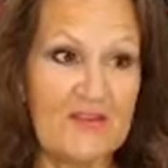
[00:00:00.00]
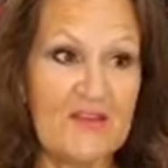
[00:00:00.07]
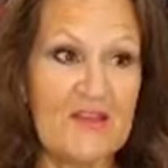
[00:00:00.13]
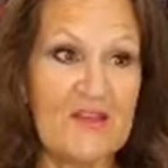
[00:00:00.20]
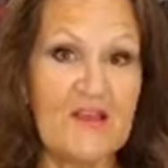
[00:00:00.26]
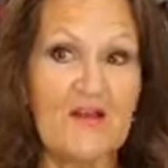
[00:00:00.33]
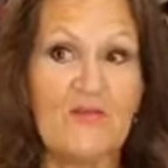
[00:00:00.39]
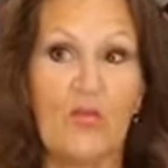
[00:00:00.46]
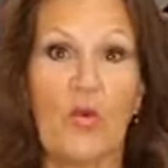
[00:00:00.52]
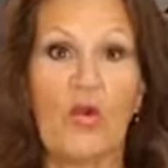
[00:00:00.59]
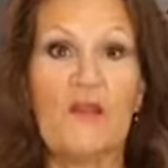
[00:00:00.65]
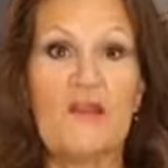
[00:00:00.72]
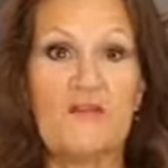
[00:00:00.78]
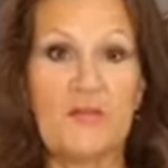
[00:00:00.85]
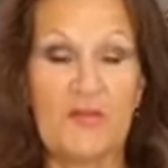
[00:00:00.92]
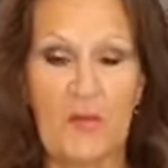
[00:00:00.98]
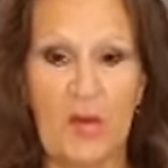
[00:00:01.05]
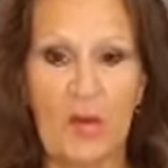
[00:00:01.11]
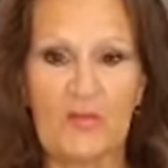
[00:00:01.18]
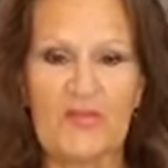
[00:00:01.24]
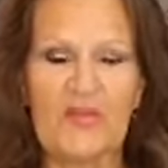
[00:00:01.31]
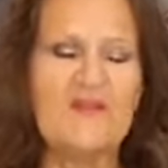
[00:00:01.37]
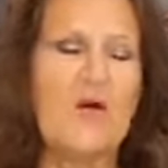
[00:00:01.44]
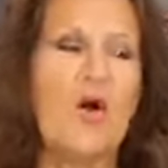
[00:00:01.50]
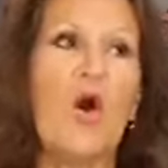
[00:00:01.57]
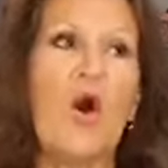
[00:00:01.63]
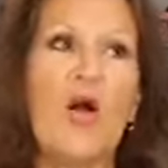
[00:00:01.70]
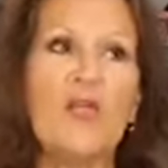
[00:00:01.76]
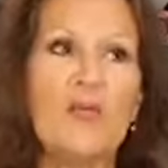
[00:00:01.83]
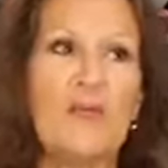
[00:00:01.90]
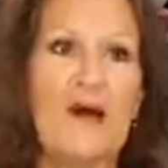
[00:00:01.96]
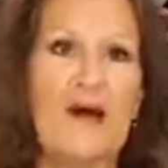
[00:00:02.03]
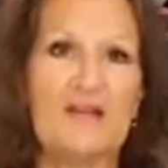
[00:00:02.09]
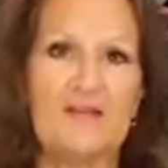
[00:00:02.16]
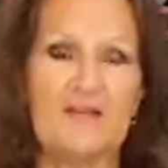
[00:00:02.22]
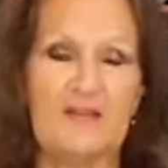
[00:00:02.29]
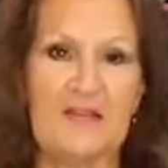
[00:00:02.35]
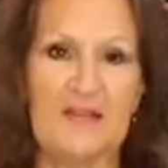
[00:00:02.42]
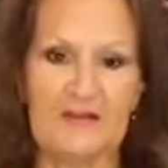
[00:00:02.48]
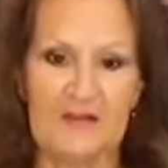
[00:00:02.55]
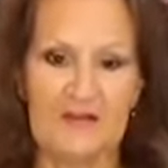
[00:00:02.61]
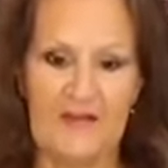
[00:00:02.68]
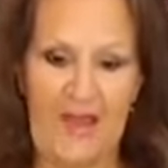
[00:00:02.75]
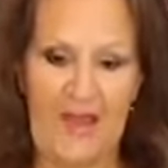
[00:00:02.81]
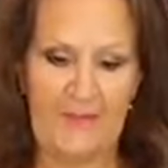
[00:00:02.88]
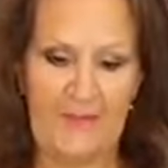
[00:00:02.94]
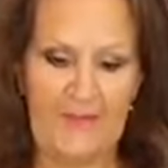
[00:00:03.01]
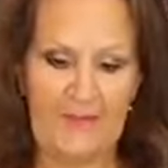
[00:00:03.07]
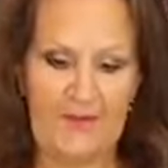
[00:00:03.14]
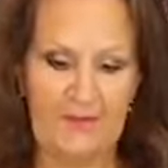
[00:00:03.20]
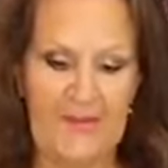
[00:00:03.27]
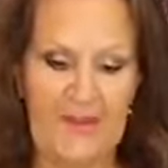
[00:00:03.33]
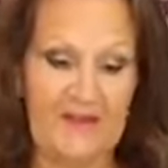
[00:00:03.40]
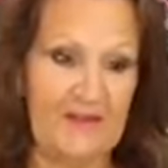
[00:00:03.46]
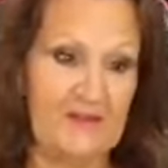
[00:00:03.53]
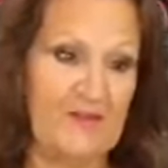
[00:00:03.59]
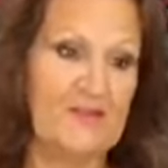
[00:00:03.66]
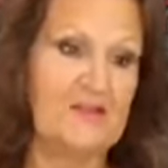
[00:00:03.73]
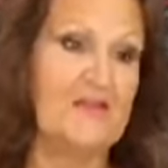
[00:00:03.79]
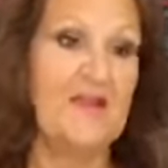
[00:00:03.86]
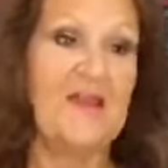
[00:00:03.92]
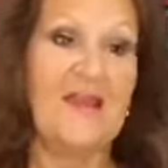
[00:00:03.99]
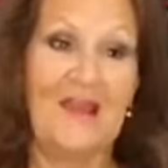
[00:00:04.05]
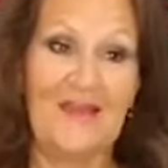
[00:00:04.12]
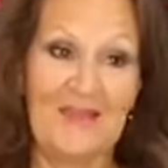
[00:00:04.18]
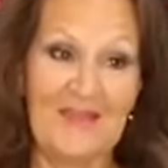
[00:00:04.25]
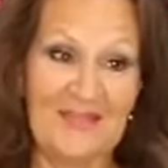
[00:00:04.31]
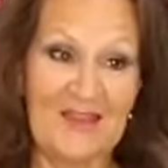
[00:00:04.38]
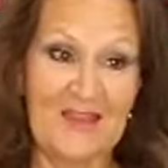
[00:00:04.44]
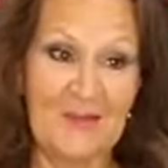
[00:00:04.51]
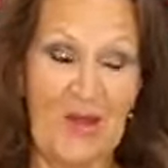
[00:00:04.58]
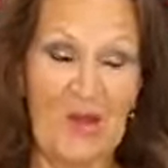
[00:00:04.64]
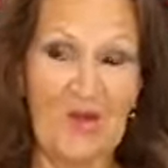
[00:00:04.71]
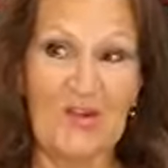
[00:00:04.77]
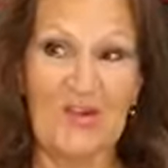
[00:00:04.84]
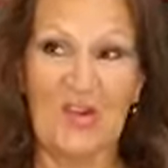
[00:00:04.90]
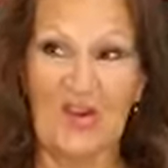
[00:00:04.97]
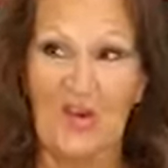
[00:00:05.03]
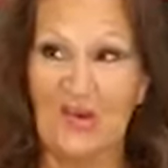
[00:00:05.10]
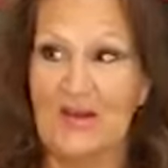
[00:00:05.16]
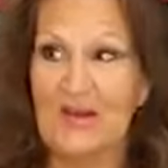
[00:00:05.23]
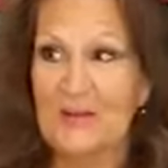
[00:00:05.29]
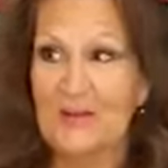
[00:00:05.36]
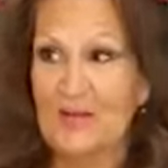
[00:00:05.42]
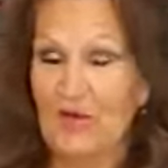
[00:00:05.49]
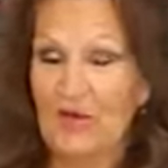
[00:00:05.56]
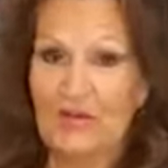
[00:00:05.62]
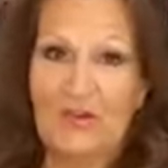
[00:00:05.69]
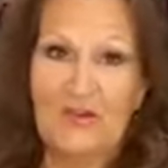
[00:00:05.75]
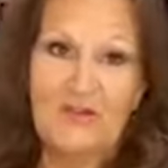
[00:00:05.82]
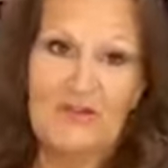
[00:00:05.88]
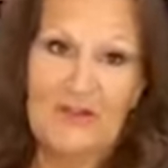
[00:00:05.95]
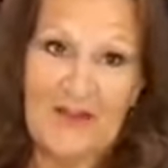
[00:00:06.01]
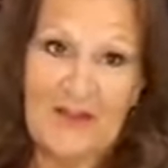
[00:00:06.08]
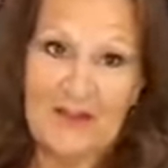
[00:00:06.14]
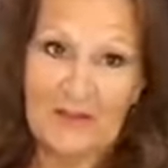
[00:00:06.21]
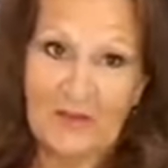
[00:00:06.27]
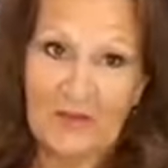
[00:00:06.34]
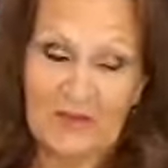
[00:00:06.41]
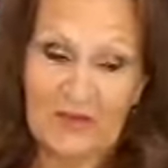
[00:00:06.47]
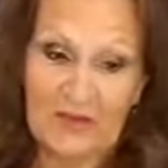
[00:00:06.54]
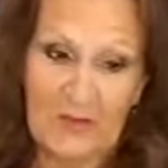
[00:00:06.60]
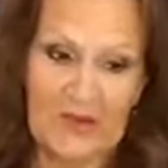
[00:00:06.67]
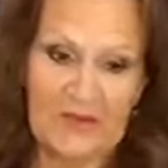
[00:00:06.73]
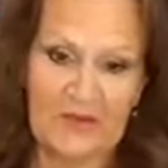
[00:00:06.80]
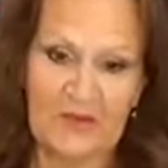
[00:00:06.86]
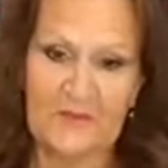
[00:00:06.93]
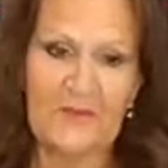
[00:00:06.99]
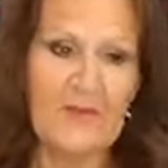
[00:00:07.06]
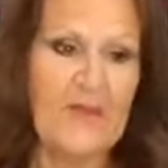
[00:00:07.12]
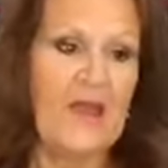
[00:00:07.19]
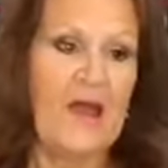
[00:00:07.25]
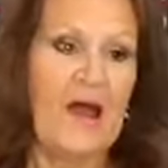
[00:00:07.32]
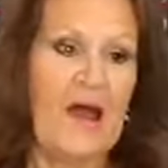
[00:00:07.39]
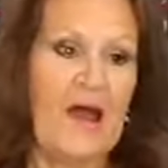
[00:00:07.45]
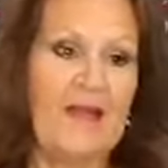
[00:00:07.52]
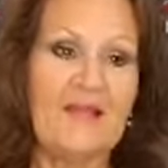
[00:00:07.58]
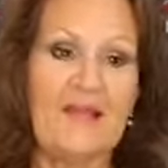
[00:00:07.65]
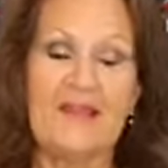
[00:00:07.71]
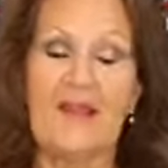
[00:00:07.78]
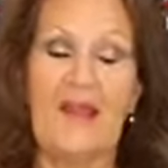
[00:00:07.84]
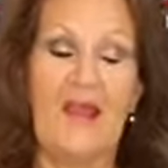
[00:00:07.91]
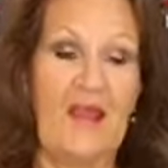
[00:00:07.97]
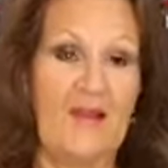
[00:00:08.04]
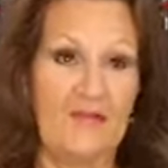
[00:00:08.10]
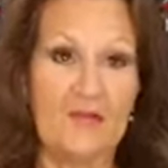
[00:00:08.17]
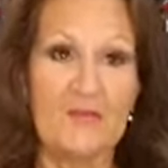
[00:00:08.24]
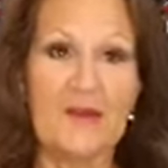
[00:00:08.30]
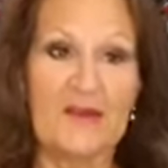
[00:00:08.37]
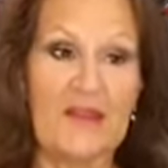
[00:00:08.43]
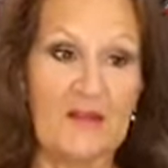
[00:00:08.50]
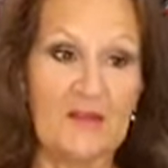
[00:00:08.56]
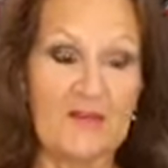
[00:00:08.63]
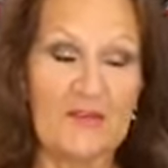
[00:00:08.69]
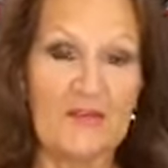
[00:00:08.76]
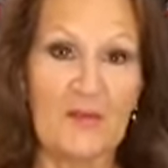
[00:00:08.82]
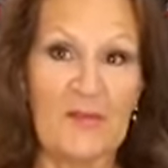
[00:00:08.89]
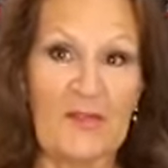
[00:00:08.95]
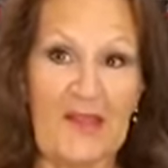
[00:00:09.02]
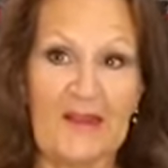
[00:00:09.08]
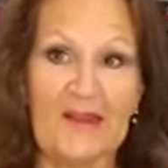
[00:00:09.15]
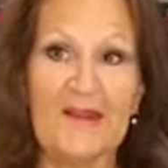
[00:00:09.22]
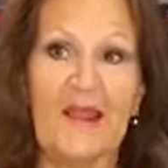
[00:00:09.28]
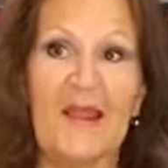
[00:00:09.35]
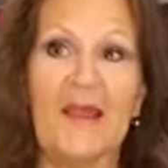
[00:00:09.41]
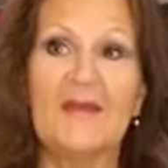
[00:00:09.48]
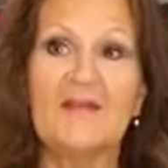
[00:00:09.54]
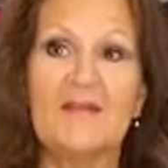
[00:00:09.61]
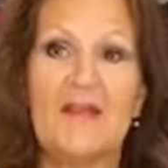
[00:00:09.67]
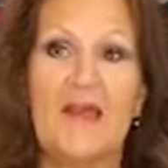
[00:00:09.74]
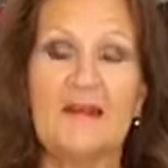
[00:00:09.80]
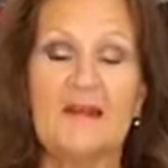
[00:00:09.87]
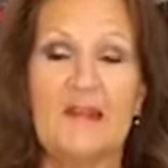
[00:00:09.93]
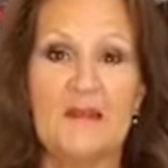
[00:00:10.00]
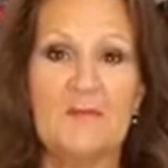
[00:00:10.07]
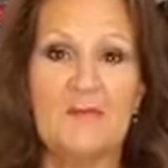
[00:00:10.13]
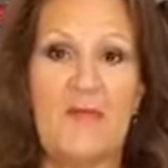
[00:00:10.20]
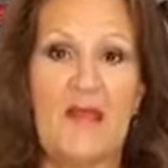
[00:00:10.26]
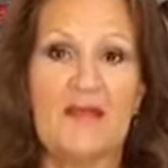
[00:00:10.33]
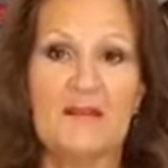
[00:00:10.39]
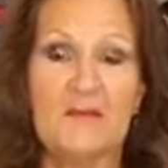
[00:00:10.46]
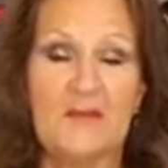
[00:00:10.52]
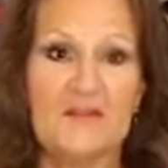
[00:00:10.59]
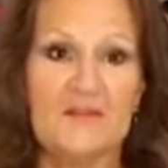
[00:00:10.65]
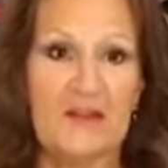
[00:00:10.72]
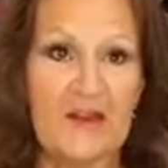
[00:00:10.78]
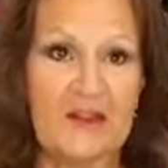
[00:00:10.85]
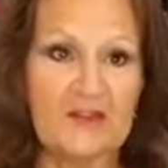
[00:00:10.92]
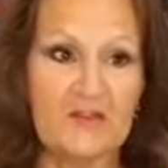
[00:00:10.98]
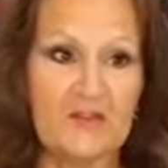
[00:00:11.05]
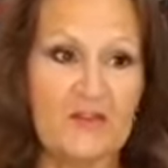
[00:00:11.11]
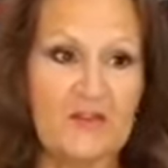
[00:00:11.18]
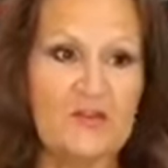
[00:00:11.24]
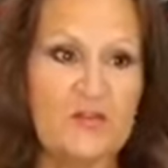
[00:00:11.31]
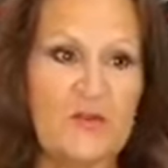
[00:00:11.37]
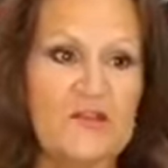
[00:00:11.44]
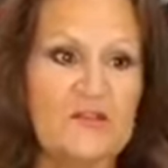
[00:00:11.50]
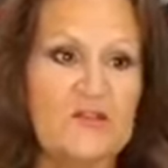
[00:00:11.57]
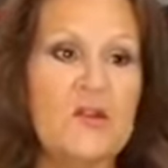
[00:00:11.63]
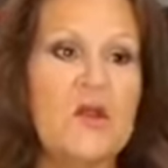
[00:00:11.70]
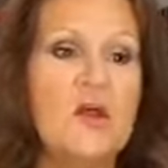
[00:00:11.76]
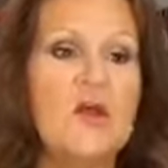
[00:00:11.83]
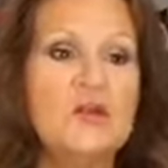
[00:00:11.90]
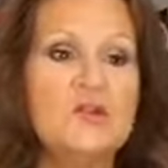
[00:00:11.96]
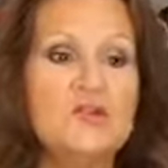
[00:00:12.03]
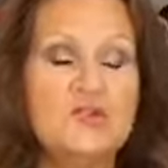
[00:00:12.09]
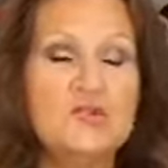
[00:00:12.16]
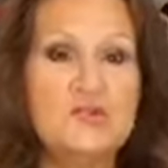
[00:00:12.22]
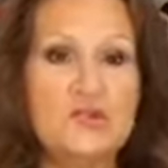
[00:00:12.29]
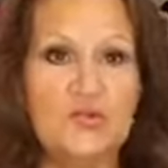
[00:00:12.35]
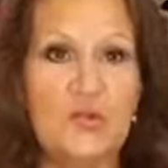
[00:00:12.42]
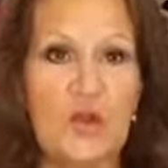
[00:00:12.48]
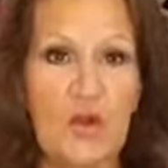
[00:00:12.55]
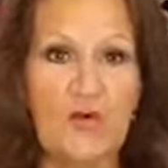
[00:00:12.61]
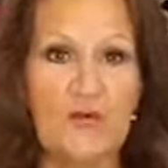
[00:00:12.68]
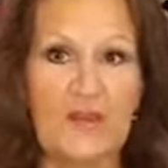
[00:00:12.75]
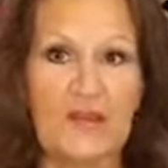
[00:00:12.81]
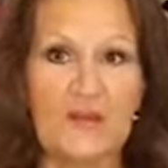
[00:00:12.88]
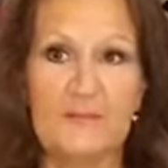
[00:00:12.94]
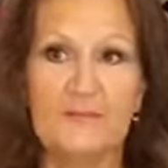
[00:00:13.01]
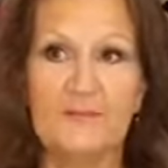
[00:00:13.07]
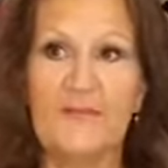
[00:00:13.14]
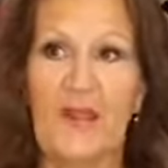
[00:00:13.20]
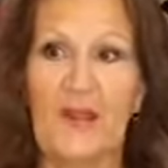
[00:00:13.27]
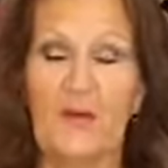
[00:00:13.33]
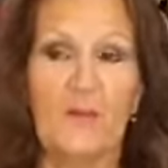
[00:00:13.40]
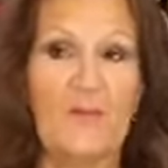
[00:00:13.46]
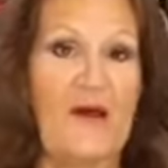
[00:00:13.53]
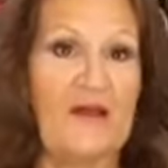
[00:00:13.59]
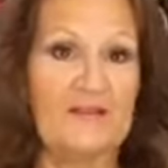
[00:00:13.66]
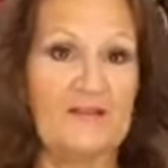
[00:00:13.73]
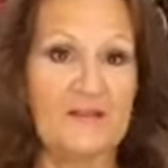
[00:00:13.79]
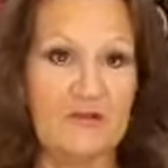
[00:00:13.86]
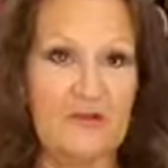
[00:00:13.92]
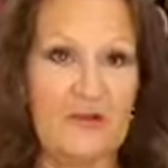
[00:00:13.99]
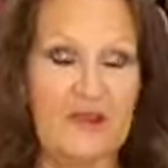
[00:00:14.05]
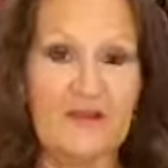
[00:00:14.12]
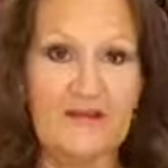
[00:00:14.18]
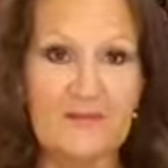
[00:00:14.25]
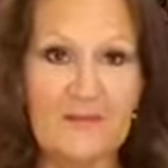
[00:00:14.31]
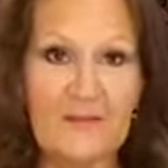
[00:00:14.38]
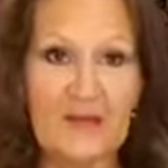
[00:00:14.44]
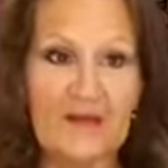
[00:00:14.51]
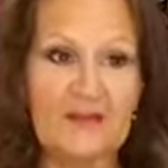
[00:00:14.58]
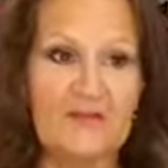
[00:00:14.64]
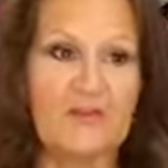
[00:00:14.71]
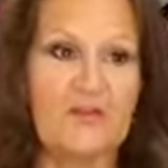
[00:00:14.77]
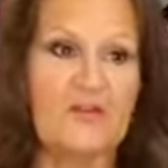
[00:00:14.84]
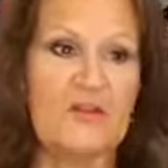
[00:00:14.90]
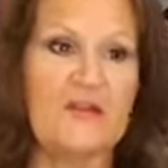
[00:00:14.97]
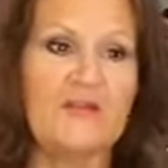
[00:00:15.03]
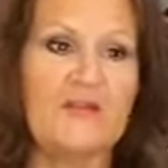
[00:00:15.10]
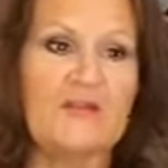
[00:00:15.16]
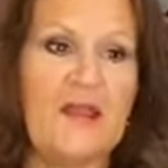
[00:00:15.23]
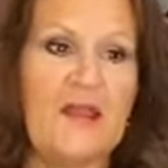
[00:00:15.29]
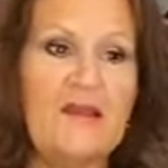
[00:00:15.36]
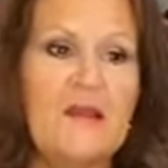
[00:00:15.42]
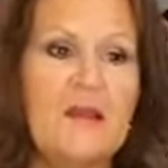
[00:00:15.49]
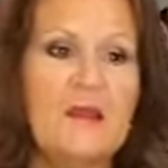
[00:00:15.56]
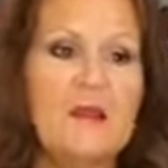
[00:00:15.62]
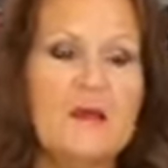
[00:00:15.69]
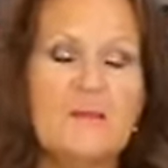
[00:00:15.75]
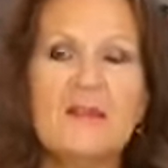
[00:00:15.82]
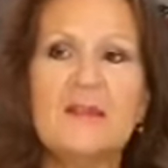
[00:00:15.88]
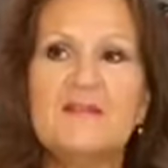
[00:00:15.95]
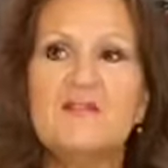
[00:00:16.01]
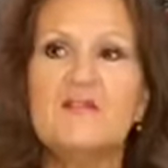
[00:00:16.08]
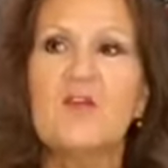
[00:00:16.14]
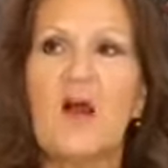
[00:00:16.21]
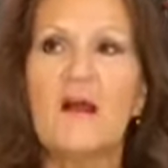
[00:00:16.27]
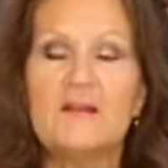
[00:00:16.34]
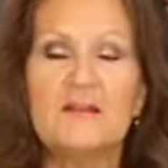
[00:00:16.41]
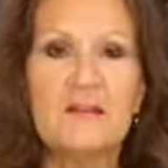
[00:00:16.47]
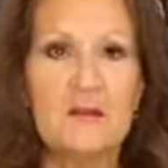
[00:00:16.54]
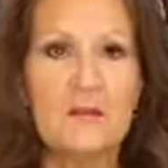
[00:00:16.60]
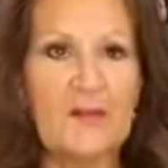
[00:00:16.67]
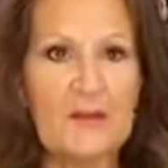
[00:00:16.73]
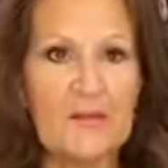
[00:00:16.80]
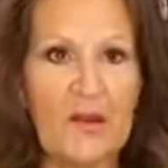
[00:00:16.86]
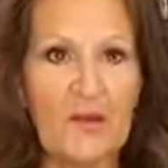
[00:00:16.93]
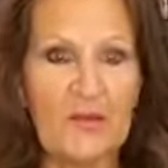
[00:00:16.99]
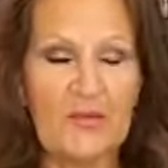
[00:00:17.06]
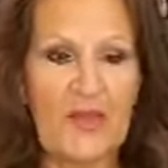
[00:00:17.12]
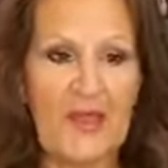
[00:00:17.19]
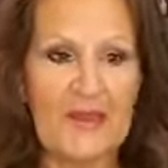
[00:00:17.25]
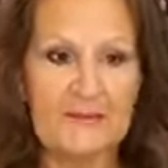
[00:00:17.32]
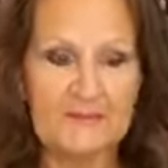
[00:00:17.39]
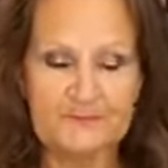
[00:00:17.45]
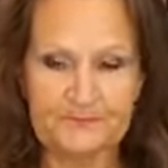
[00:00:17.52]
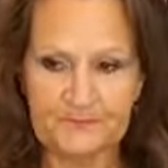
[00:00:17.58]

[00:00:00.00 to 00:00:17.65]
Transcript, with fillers: Think of working from home. Think of all the positive things that have happened because of this. And then think about your current personal financial situation. I, like everybody else on the planet, has had an impact on my financial situation due to COVID. Now, positive or negative, not necessarily going to say but let's talk a little bit about that.